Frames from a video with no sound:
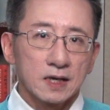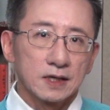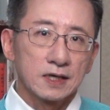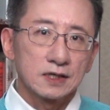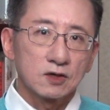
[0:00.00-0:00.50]

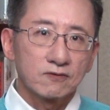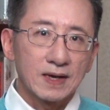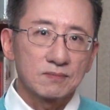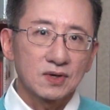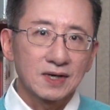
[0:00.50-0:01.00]
In
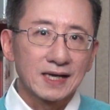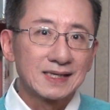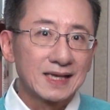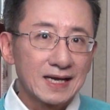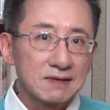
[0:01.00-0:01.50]
November, a
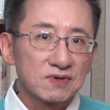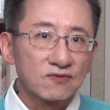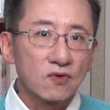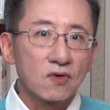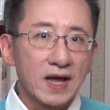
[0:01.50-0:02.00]
day
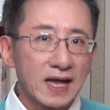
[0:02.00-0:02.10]
before